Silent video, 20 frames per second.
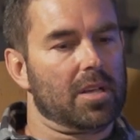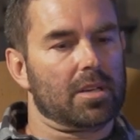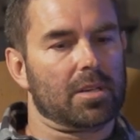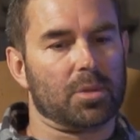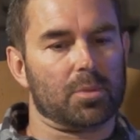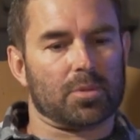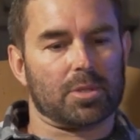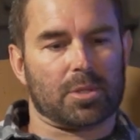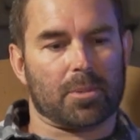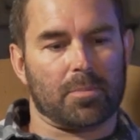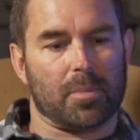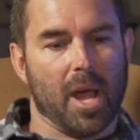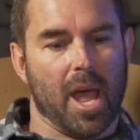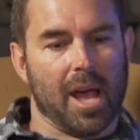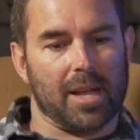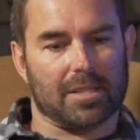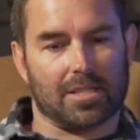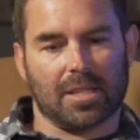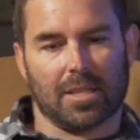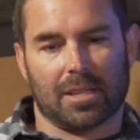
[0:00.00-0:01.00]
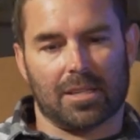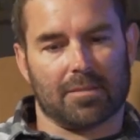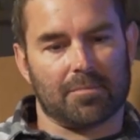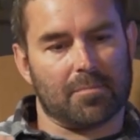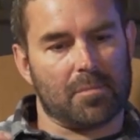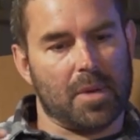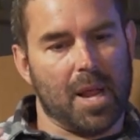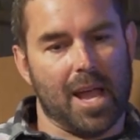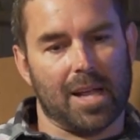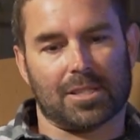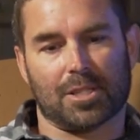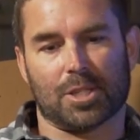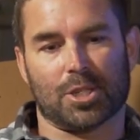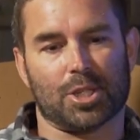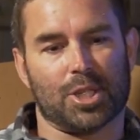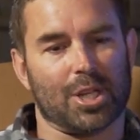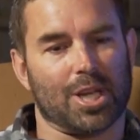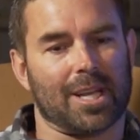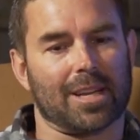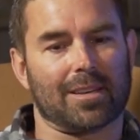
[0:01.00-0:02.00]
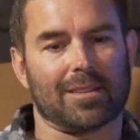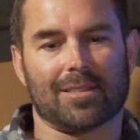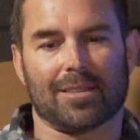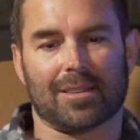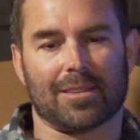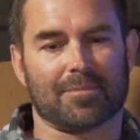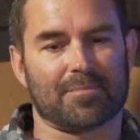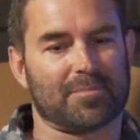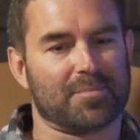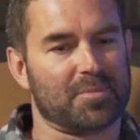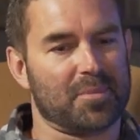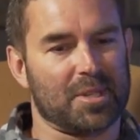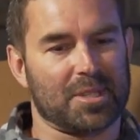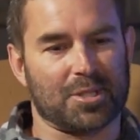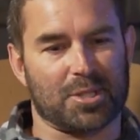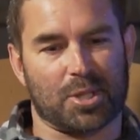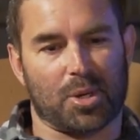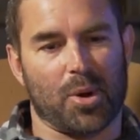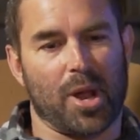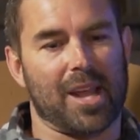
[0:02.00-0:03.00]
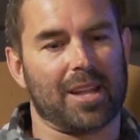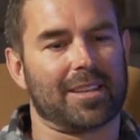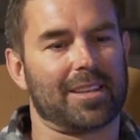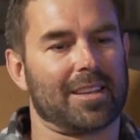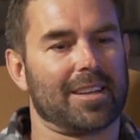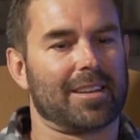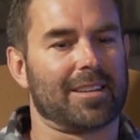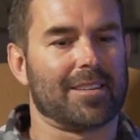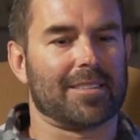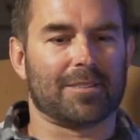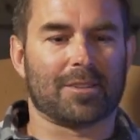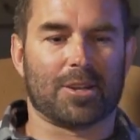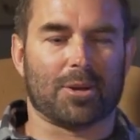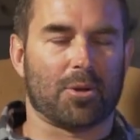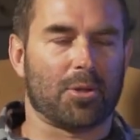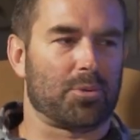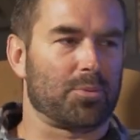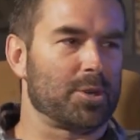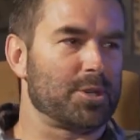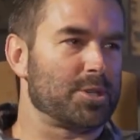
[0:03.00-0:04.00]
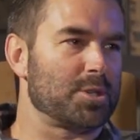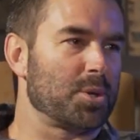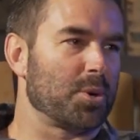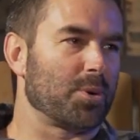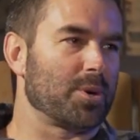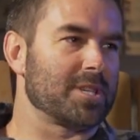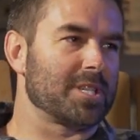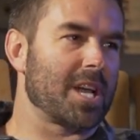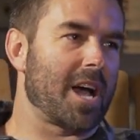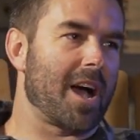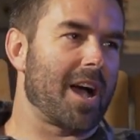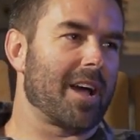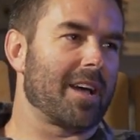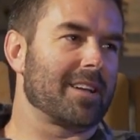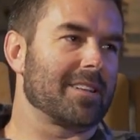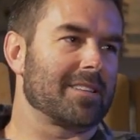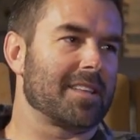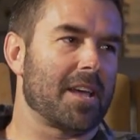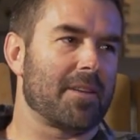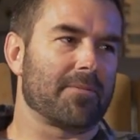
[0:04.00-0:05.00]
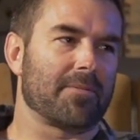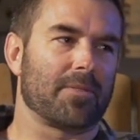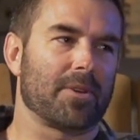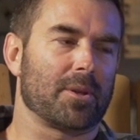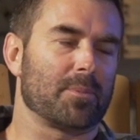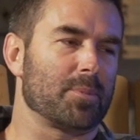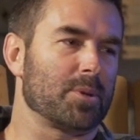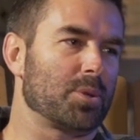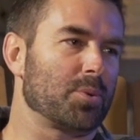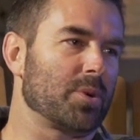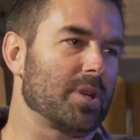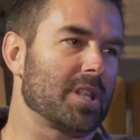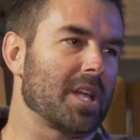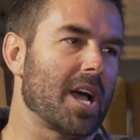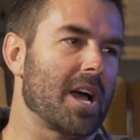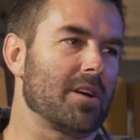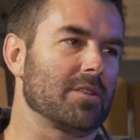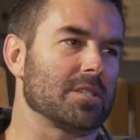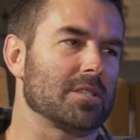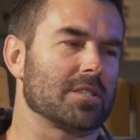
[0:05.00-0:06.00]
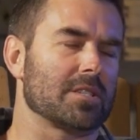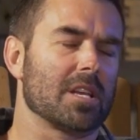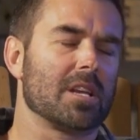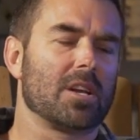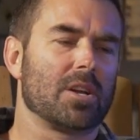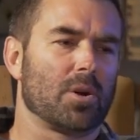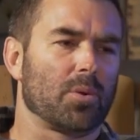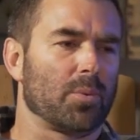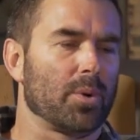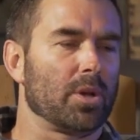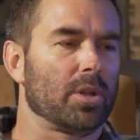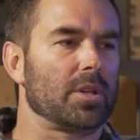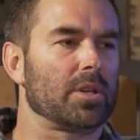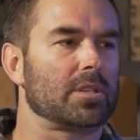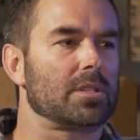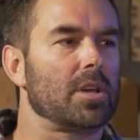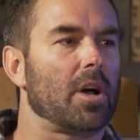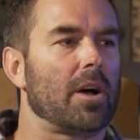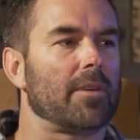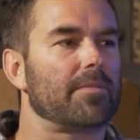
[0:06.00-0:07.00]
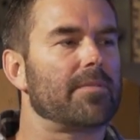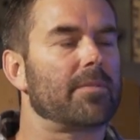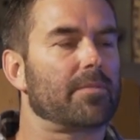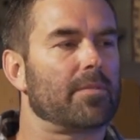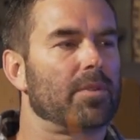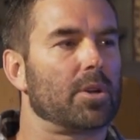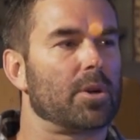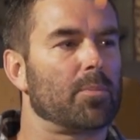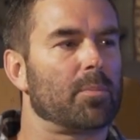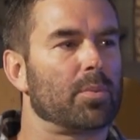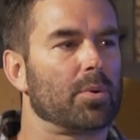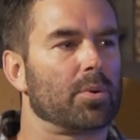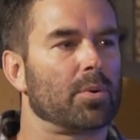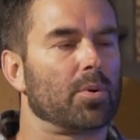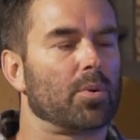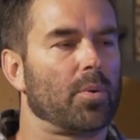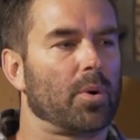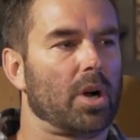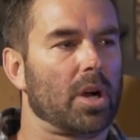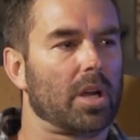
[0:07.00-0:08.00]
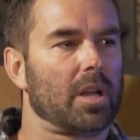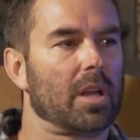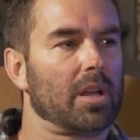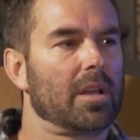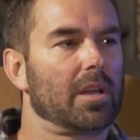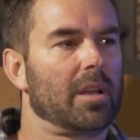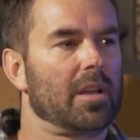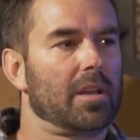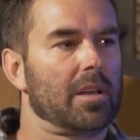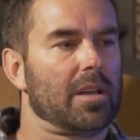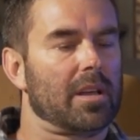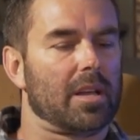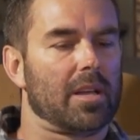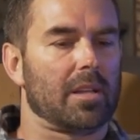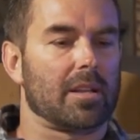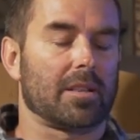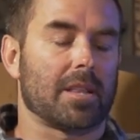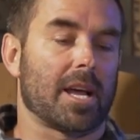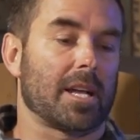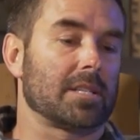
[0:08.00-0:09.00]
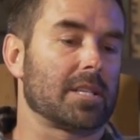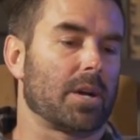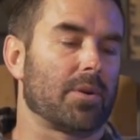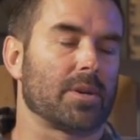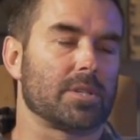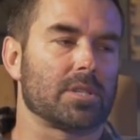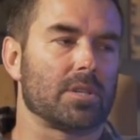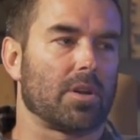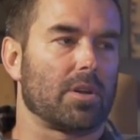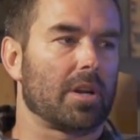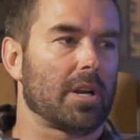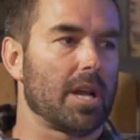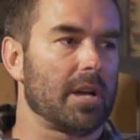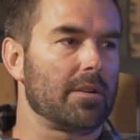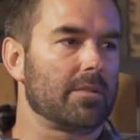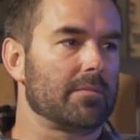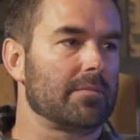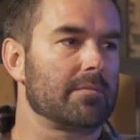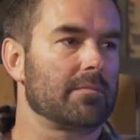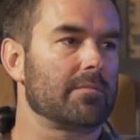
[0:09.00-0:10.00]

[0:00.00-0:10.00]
doing some nasty shit in Scranton, and 3 stories high, 10 feet in between the houses. Really tough, brutal work. And that's how I started out.